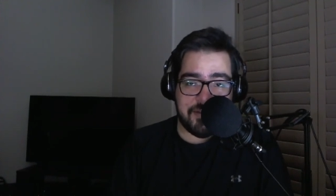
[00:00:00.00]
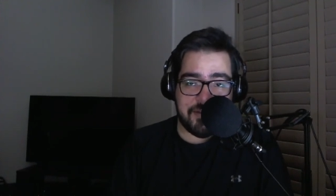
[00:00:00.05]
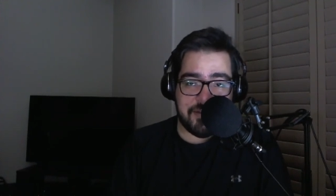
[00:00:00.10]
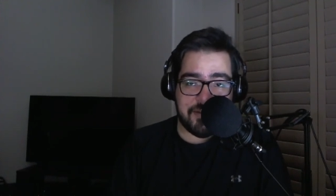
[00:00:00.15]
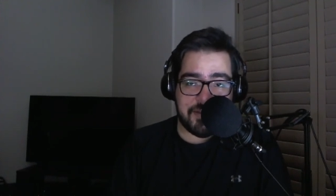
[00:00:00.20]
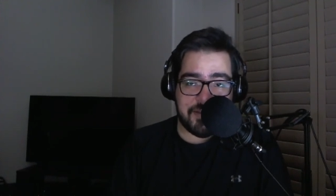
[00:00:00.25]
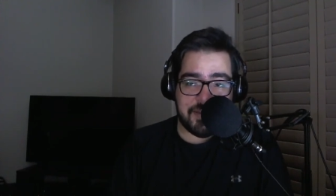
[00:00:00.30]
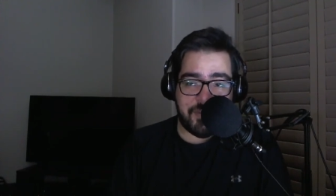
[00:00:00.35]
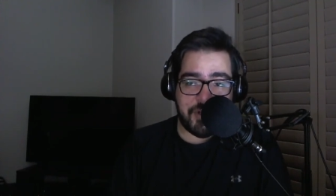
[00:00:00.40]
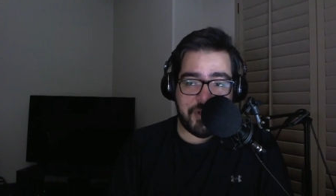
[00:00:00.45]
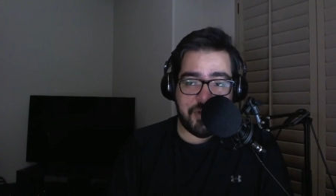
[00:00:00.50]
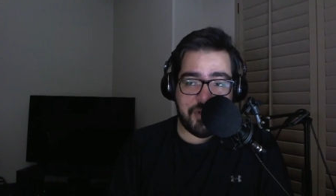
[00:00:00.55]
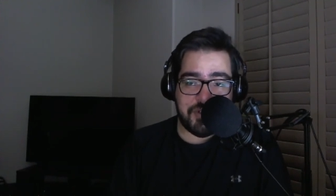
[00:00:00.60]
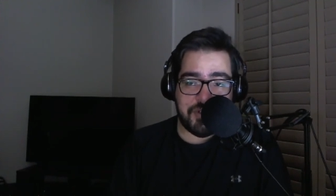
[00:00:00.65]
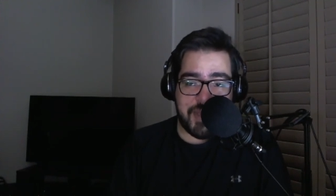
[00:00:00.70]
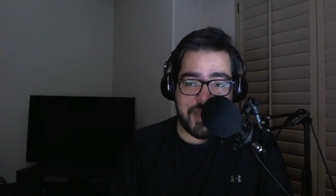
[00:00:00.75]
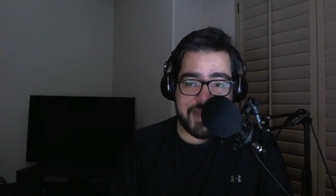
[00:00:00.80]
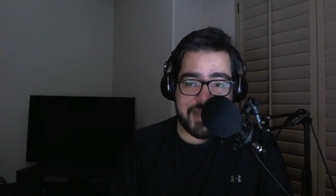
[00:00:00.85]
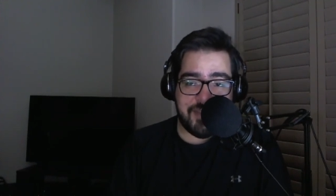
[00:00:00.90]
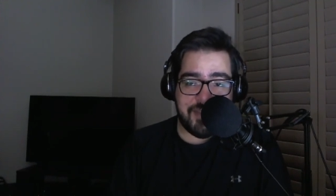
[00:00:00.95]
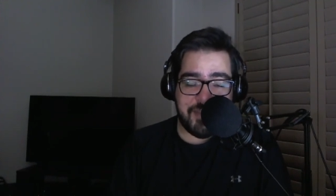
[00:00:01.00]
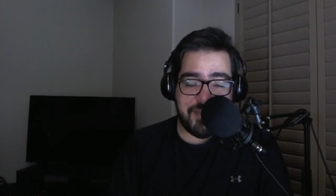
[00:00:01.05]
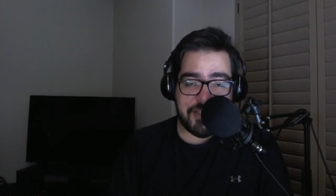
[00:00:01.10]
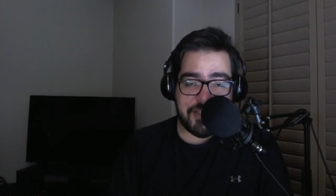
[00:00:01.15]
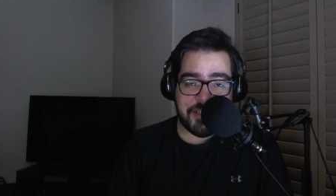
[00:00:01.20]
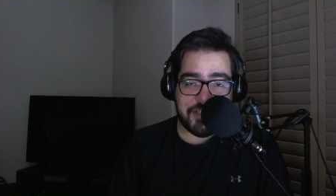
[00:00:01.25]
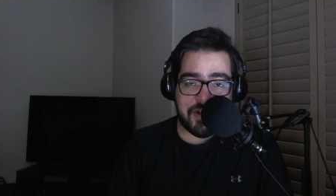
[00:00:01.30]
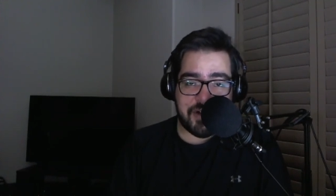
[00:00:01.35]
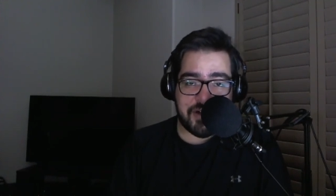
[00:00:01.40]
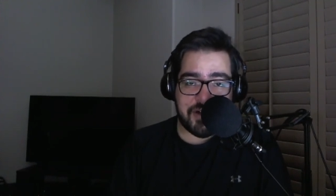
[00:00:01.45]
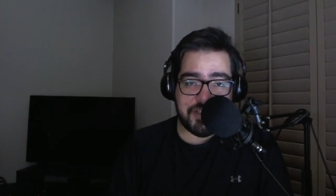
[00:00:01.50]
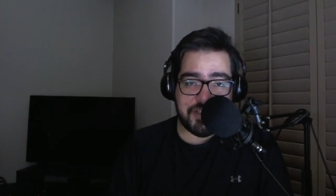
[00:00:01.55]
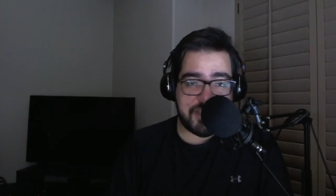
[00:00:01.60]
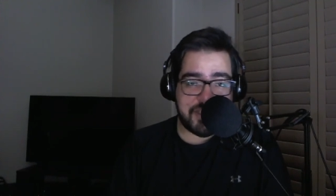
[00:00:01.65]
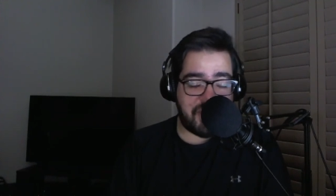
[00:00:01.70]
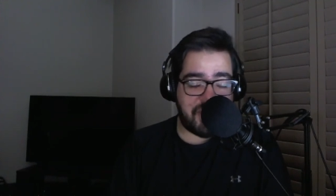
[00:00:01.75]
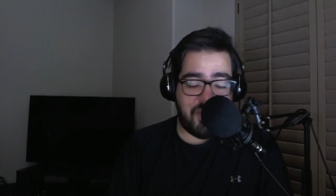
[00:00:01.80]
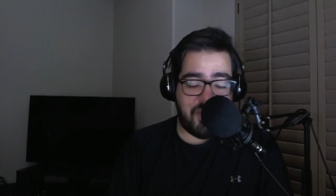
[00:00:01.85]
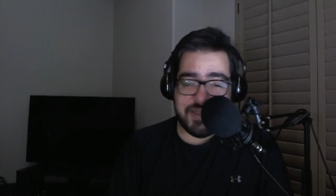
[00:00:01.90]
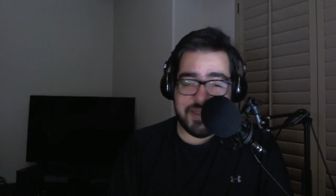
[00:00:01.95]
someone who's meant to be in charge
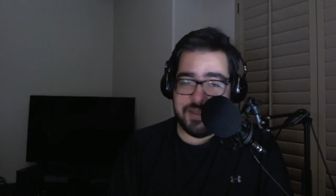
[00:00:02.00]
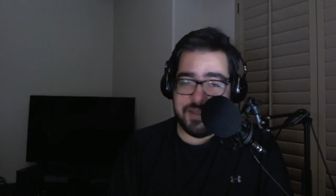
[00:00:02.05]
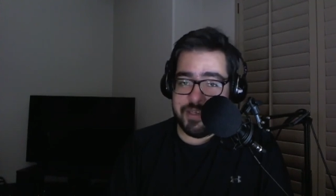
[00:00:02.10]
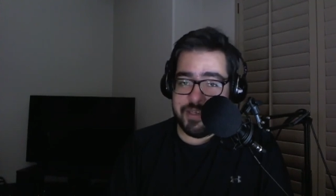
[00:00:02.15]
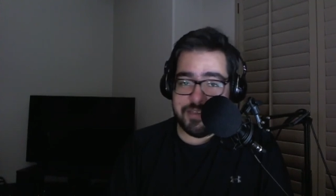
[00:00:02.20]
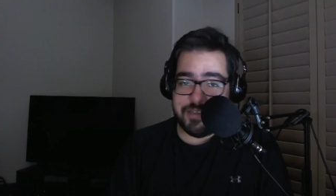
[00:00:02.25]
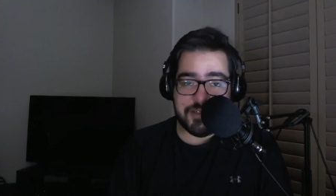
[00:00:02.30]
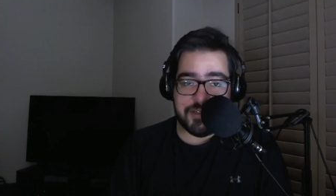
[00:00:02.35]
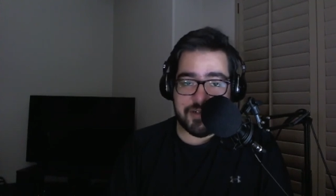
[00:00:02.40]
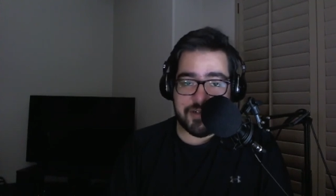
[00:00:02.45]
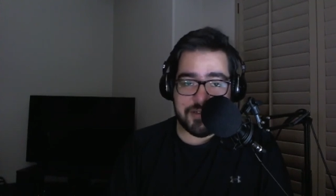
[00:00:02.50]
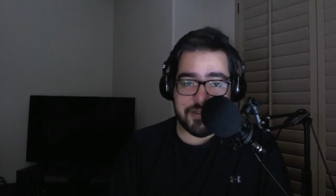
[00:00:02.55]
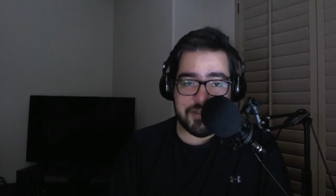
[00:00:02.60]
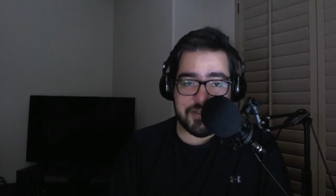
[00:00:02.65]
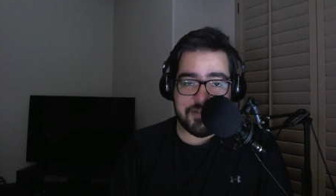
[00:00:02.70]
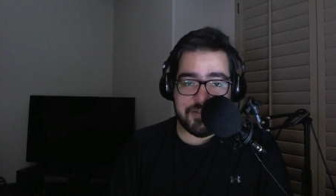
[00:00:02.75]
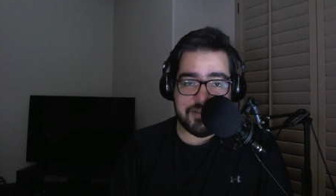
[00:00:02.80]
doesn't want to be in charge.